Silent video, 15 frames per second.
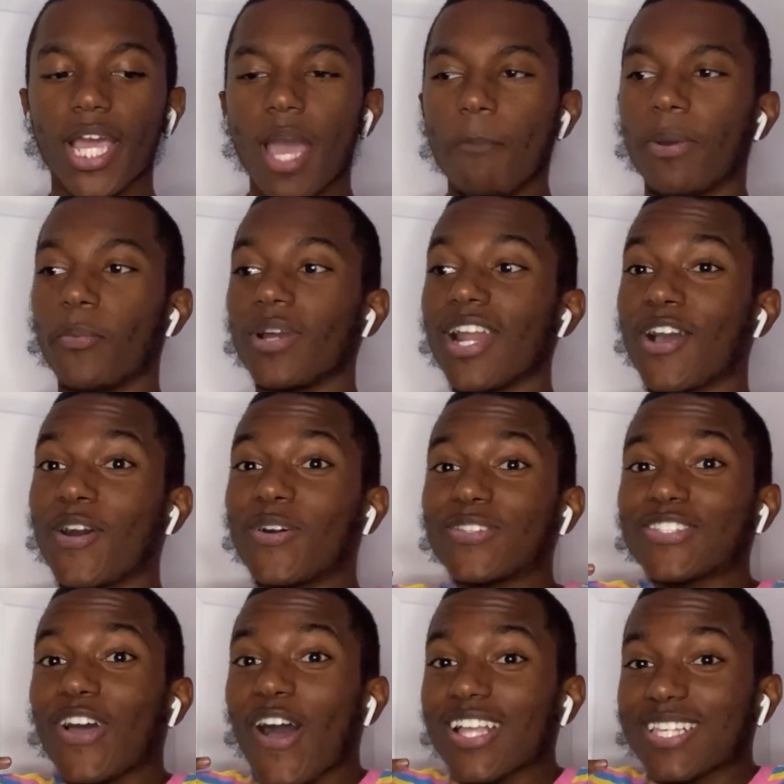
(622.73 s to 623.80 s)
But when I go
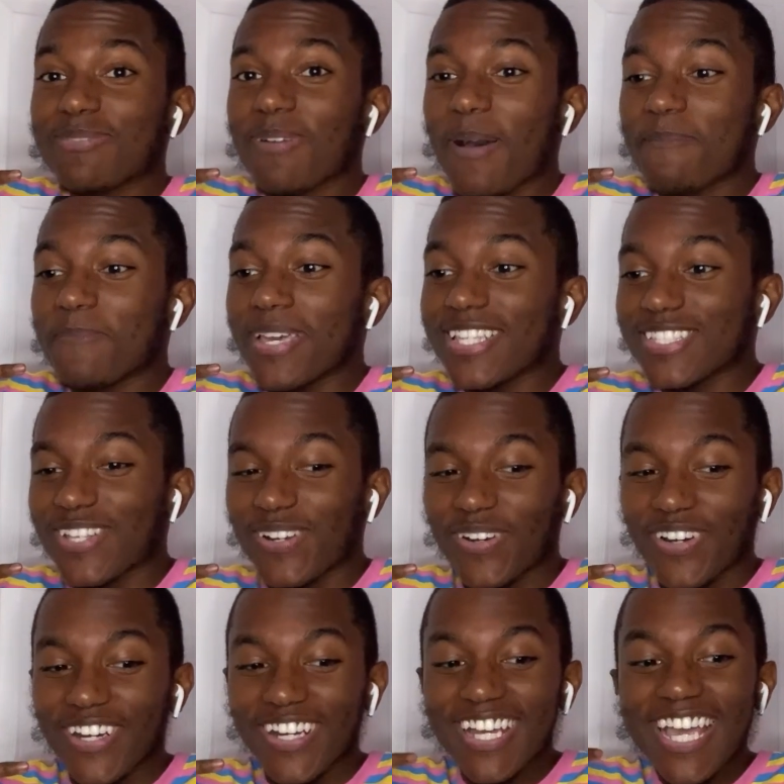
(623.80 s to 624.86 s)
talk to my
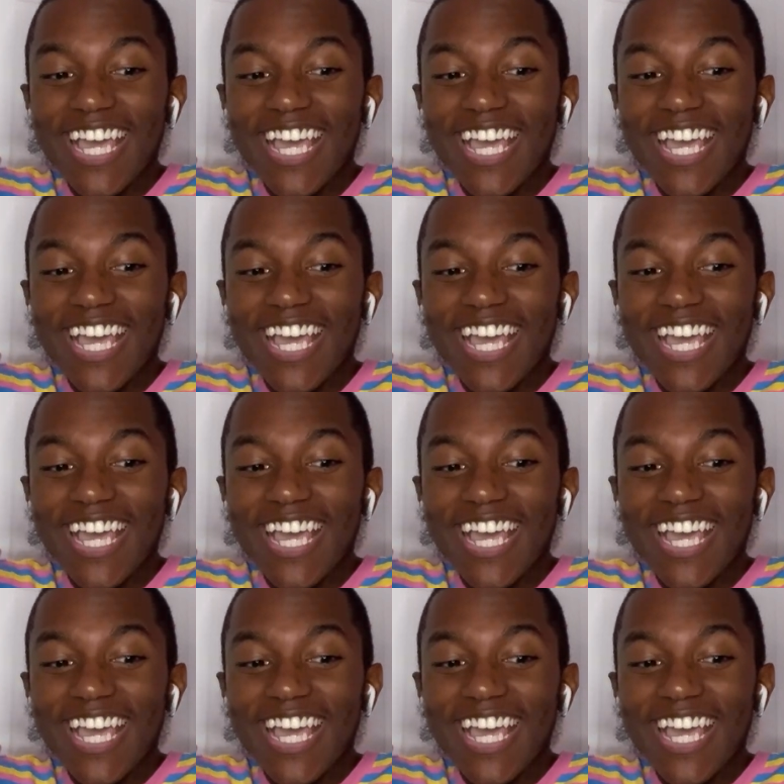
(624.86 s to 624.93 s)
mentor